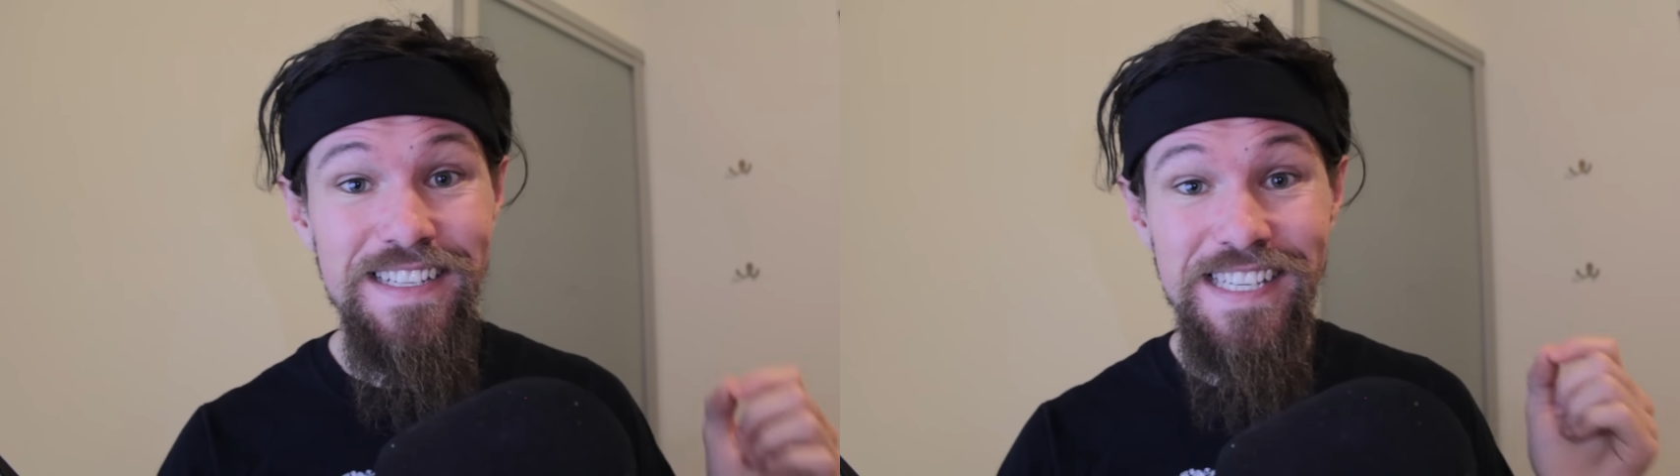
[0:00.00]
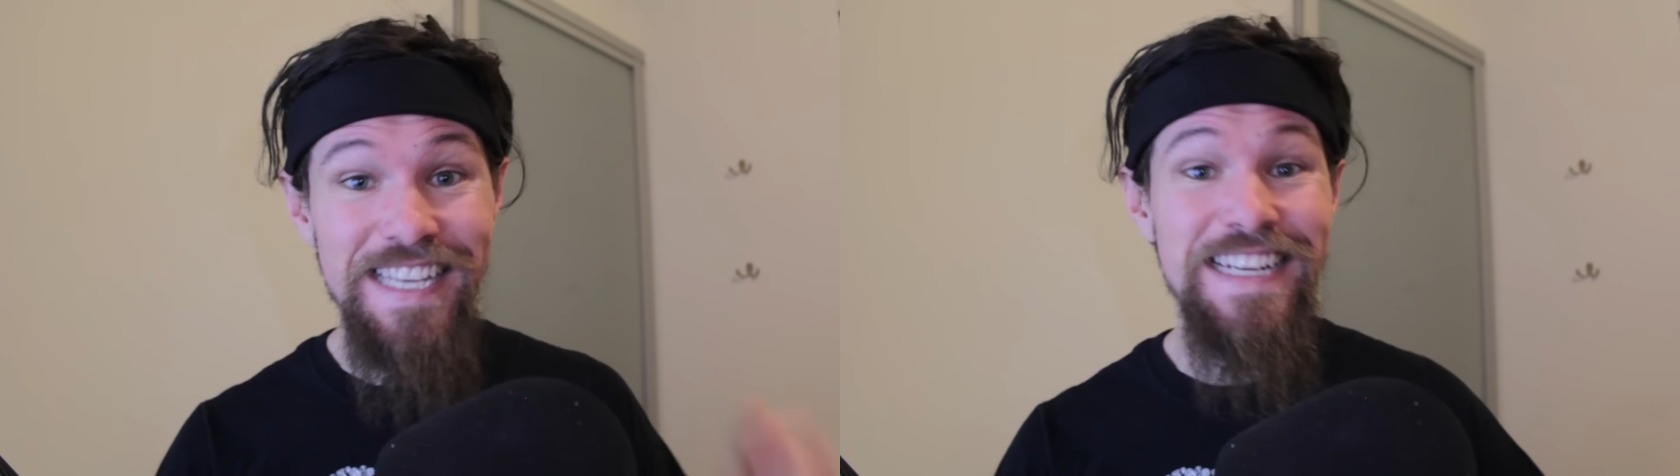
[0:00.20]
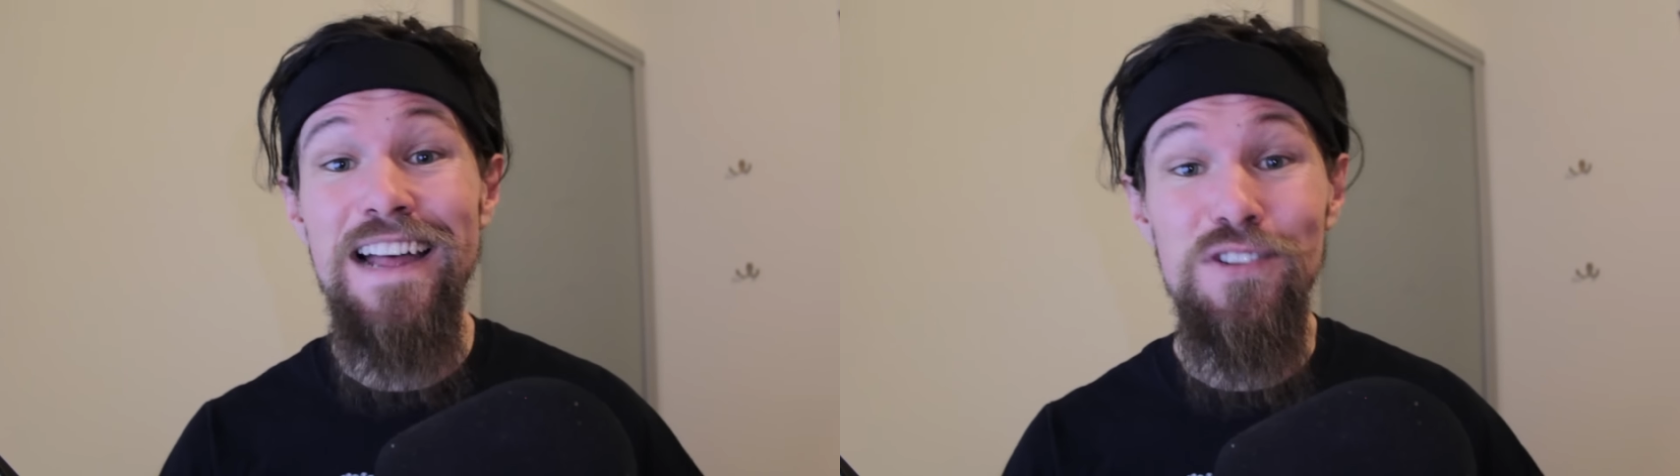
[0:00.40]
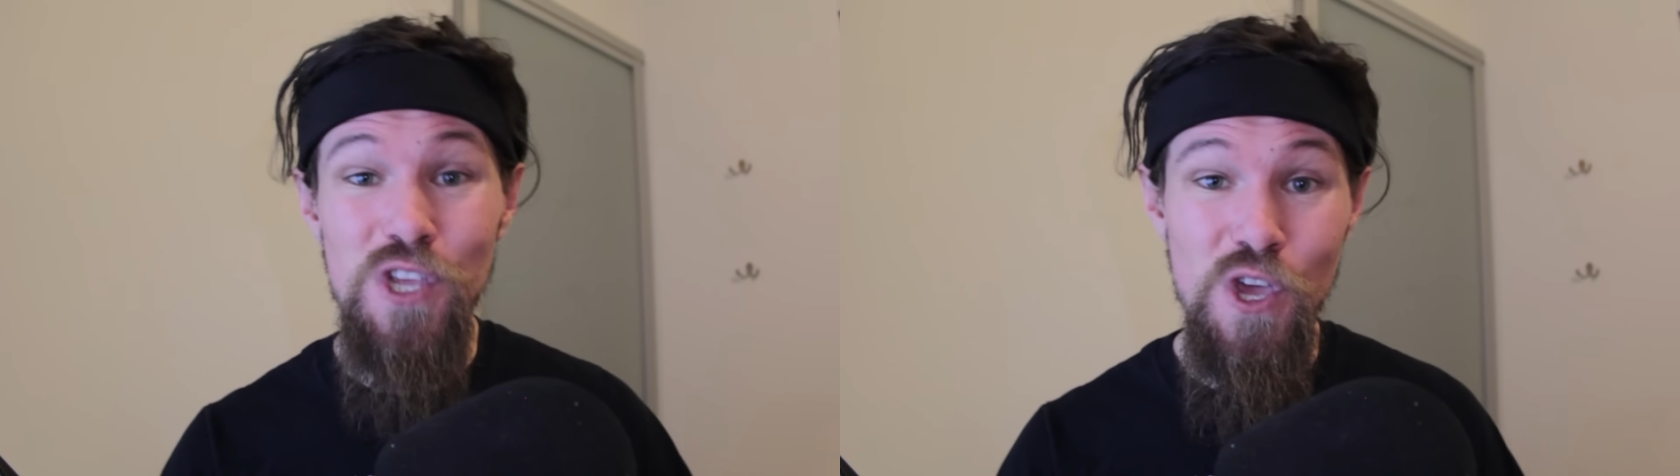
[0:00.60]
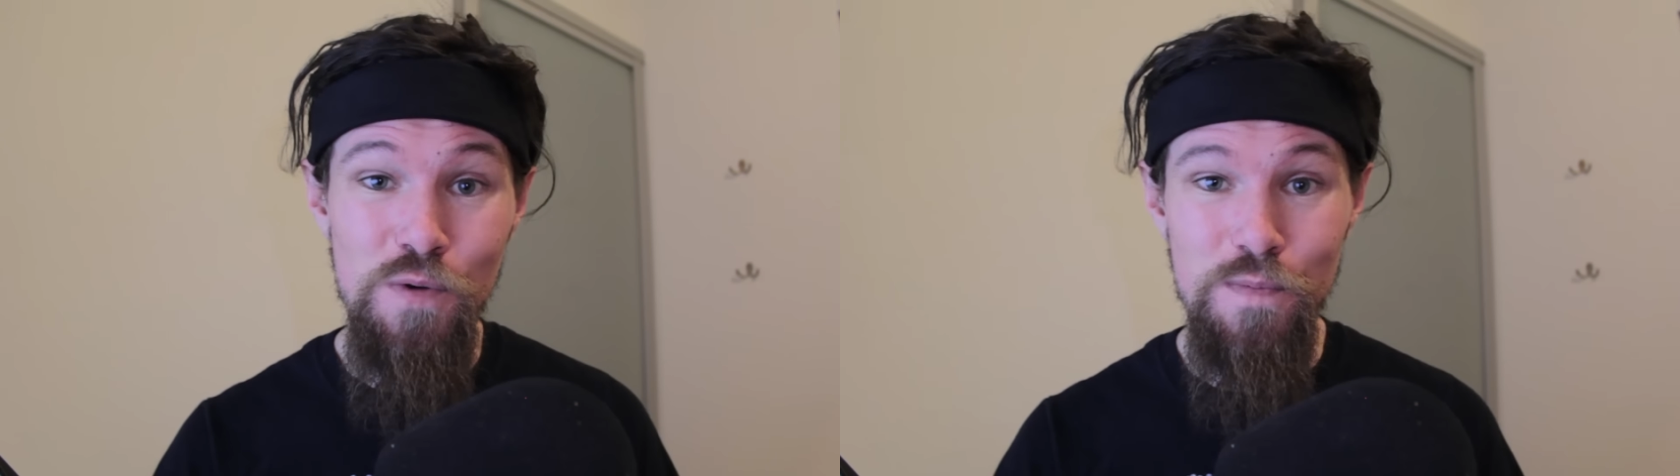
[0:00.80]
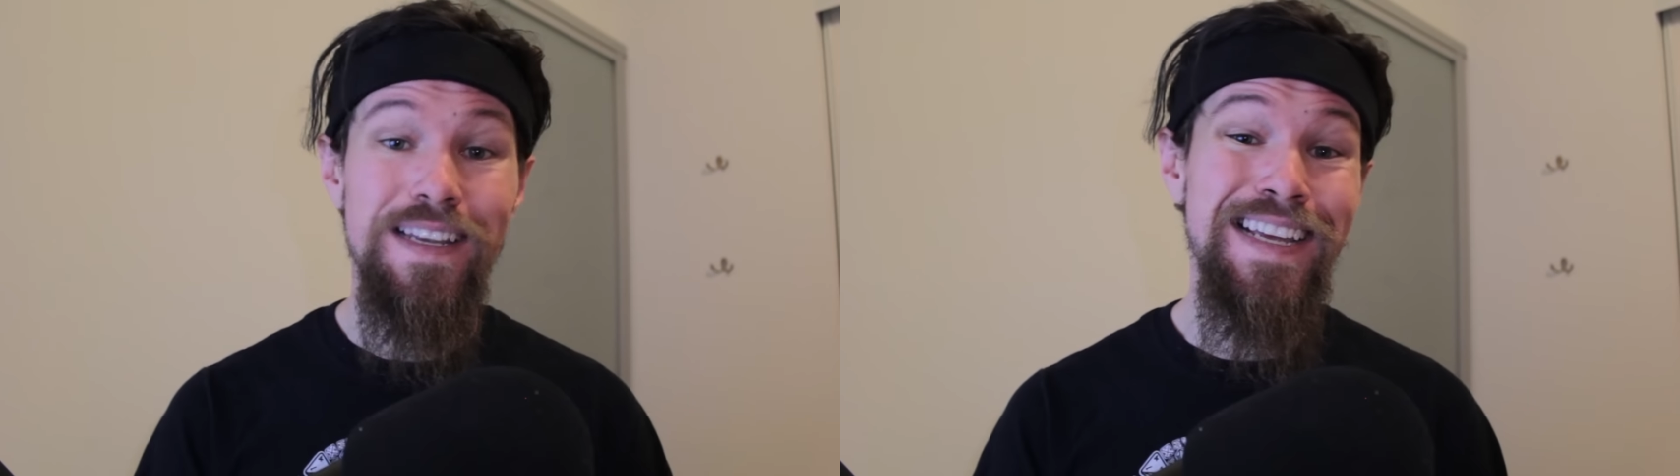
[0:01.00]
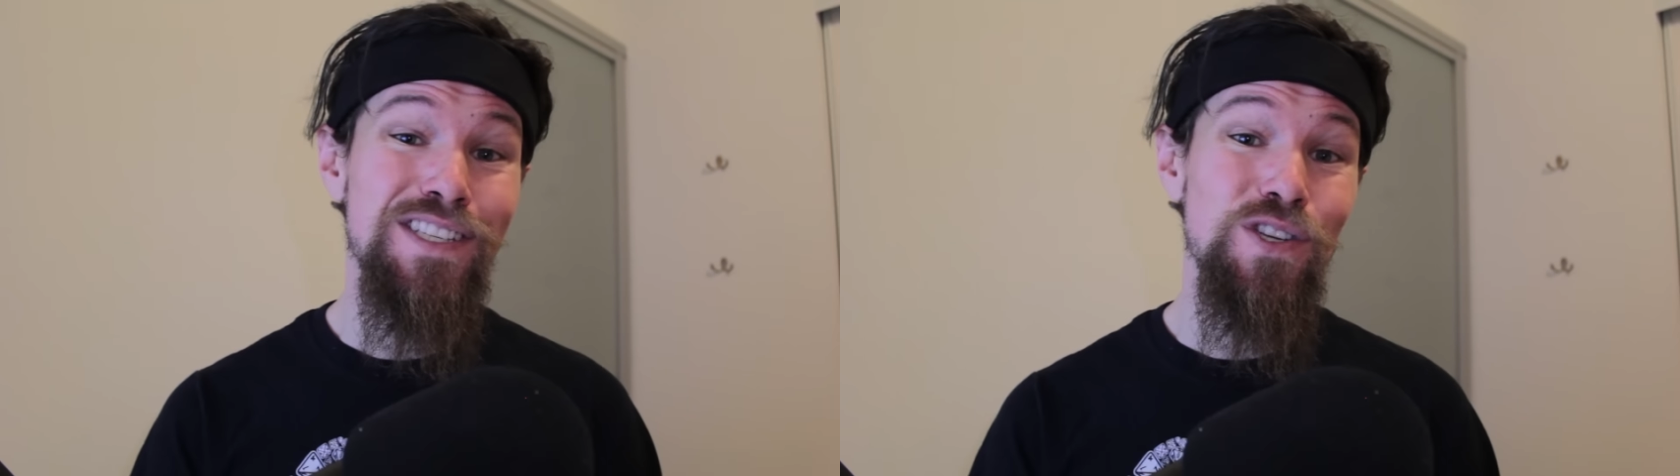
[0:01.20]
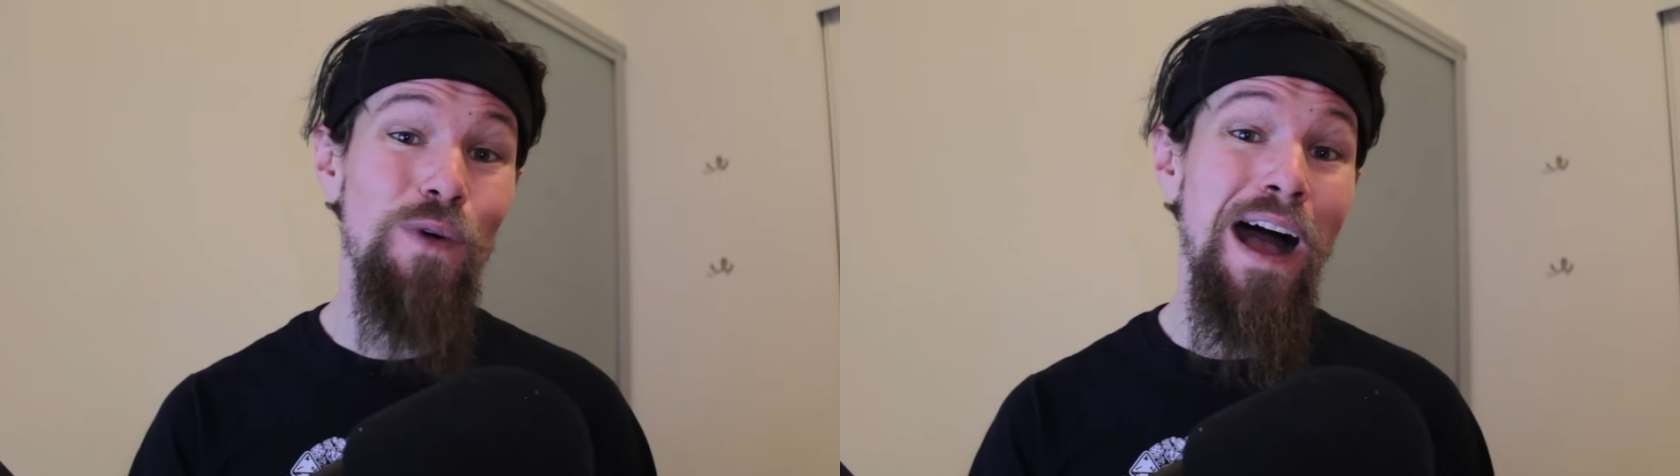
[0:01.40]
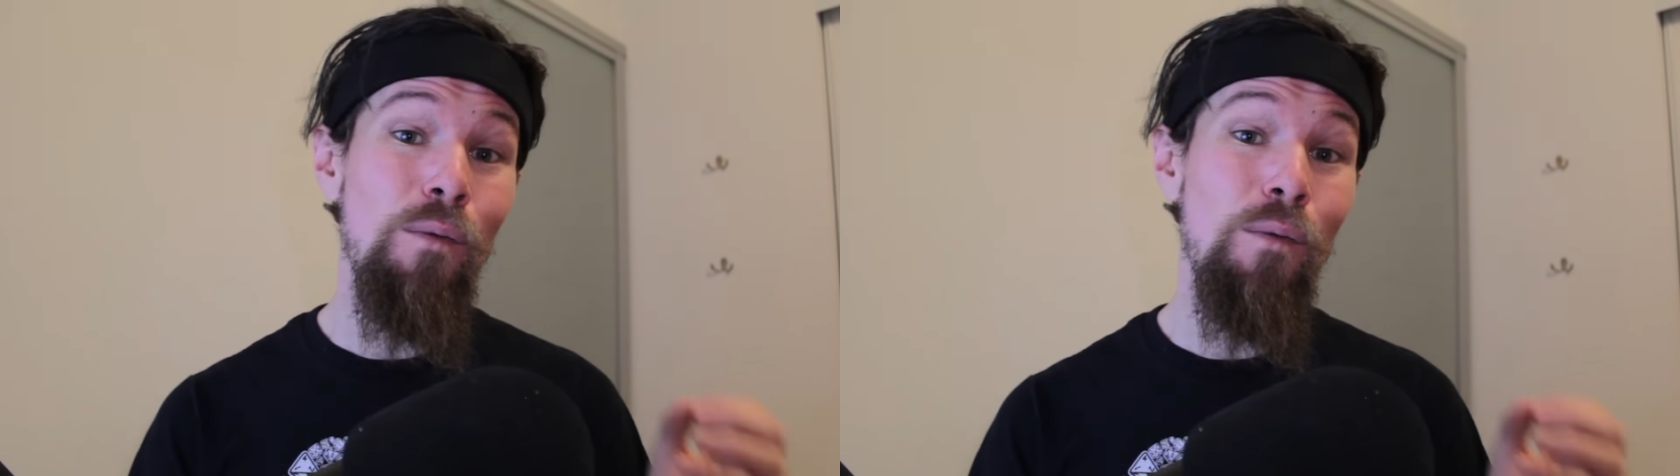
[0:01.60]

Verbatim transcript: to get it out to you. The next two